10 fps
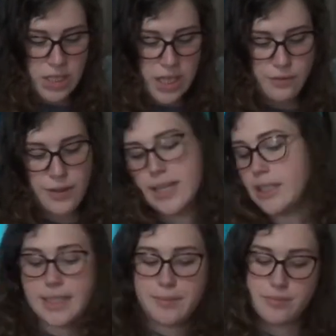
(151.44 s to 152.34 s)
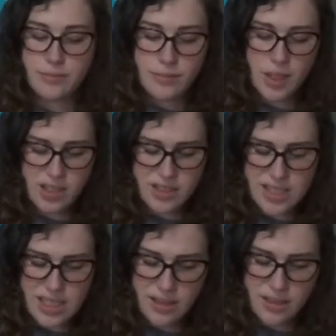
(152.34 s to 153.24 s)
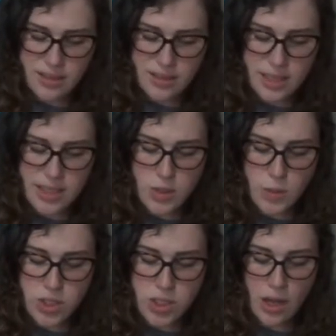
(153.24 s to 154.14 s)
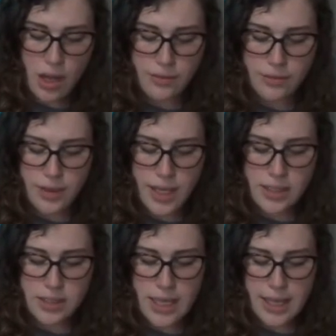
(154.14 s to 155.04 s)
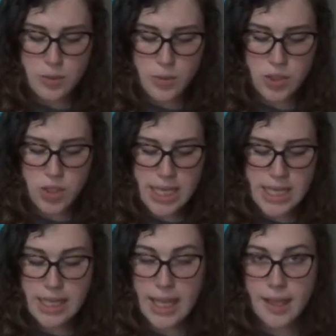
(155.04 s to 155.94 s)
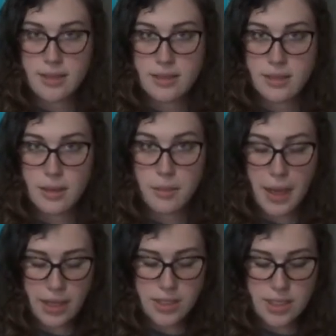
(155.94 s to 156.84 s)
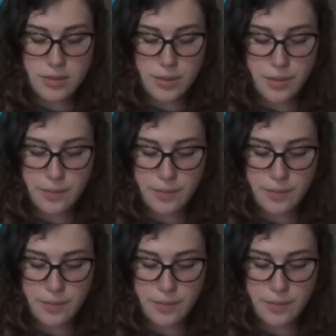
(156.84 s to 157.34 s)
Finally, heartsick, he switched it off and climbed with shaky legs back to his room.